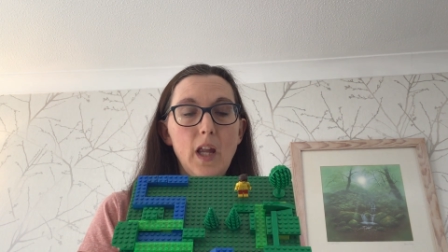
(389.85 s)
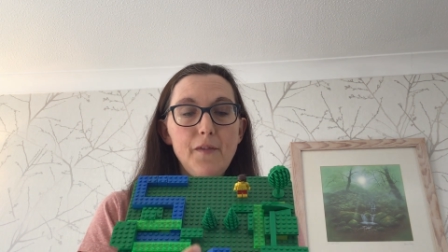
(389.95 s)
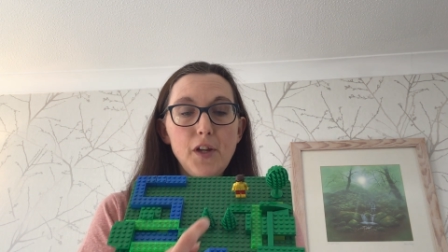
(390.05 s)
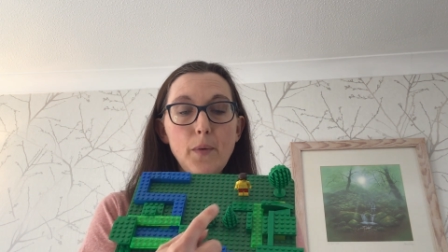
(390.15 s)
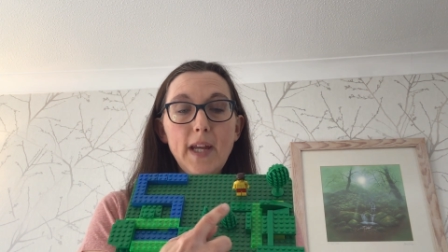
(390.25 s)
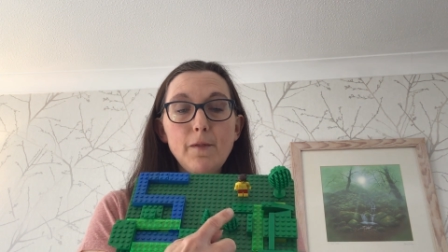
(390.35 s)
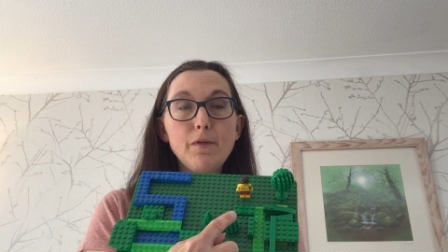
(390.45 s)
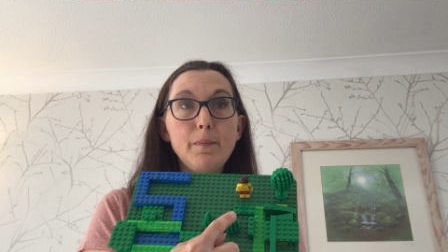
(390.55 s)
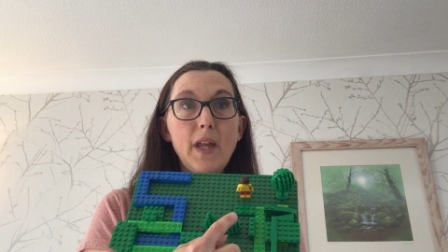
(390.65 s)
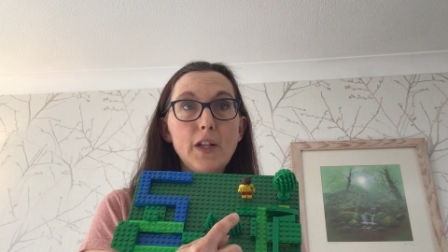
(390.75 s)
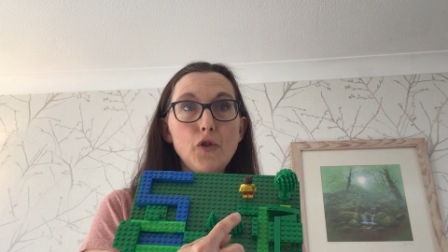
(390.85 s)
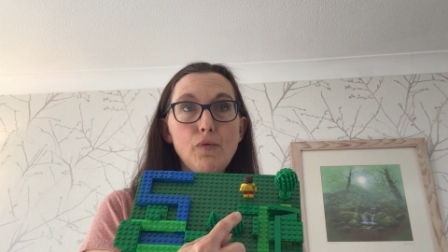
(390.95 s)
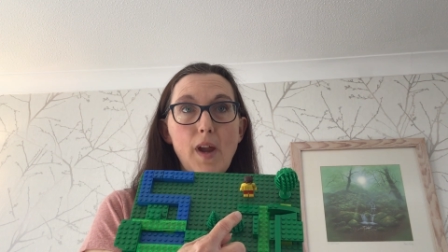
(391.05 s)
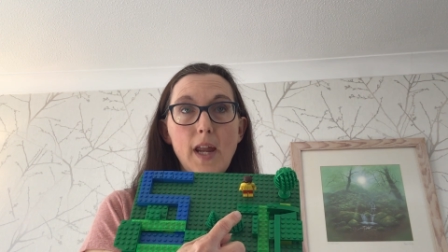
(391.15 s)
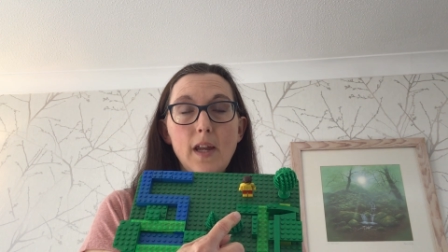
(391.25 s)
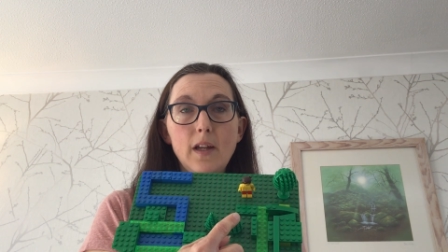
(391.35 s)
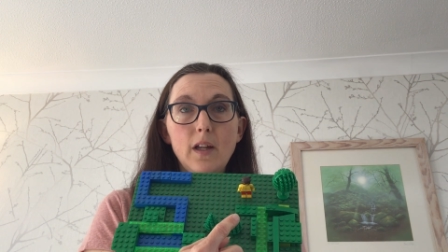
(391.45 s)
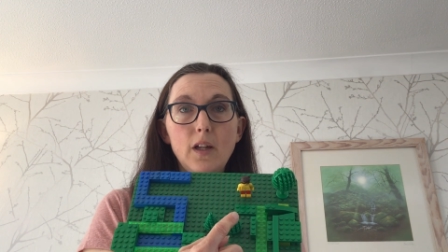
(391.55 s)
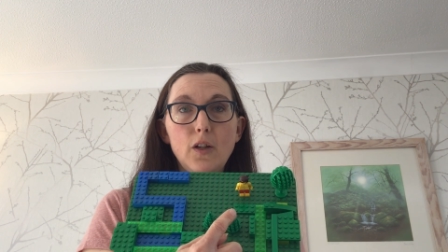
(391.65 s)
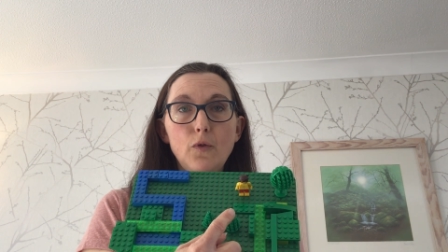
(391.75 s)
If you eat from that tree,
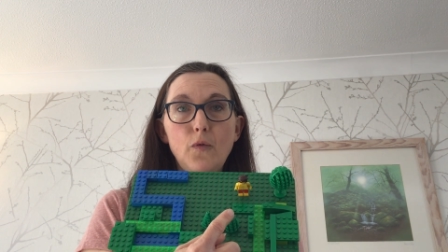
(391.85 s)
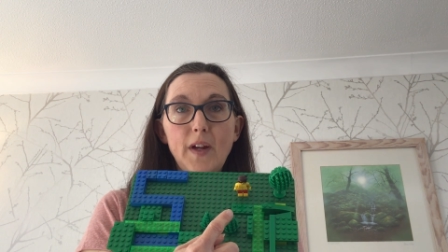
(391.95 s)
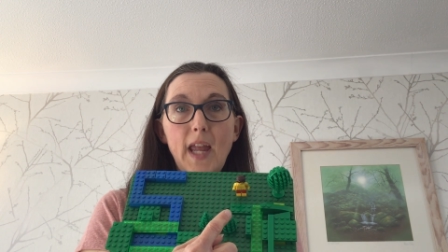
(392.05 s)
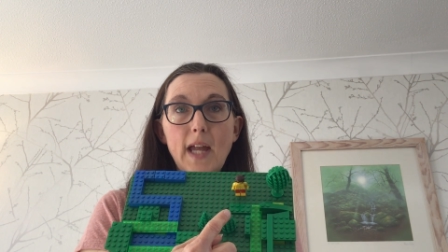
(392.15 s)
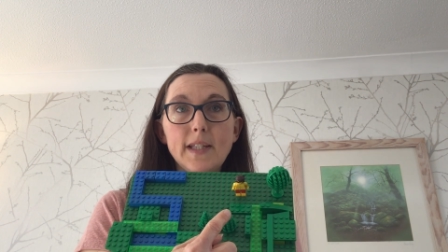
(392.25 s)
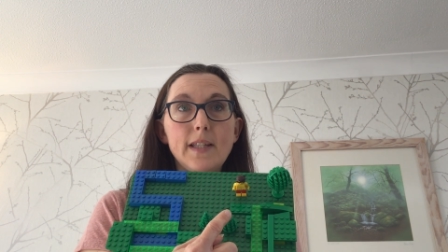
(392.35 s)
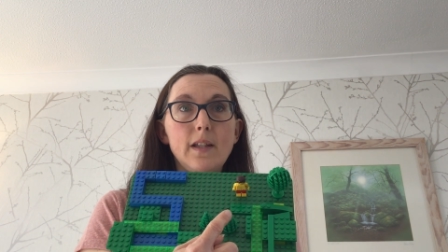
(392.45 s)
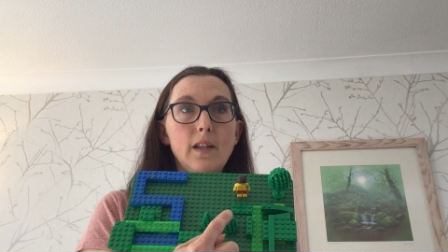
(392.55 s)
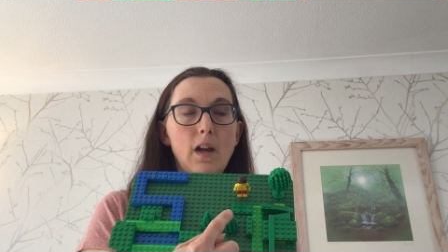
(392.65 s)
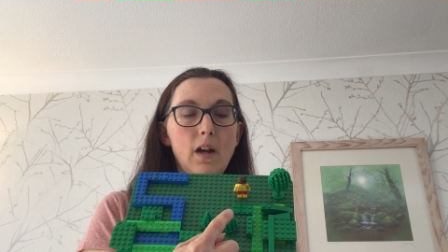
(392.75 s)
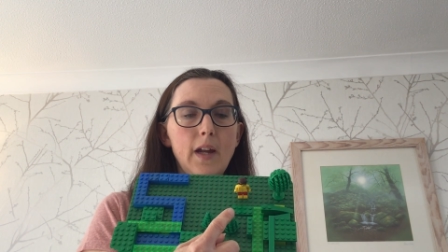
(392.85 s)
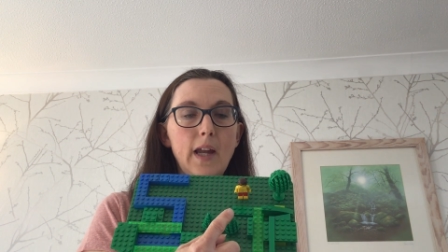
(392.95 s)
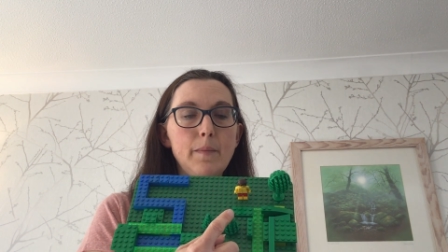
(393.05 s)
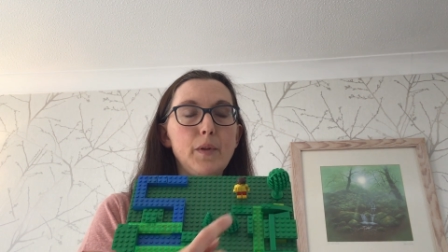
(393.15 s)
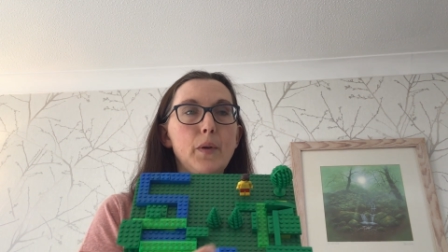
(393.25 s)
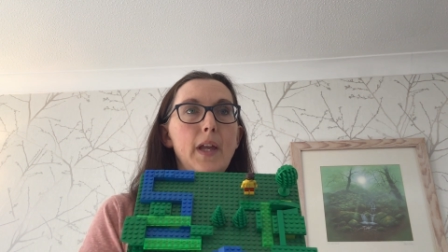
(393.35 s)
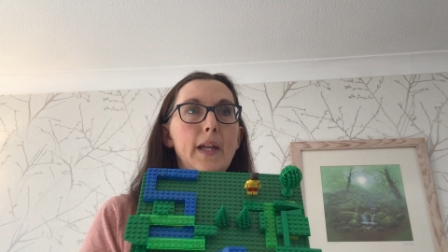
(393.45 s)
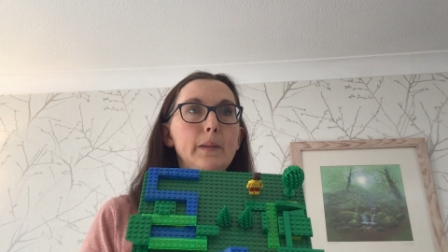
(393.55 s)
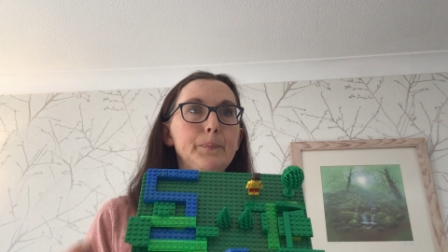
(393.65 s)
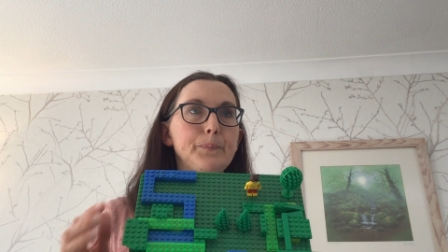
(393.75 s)
you'll forget that I am your king.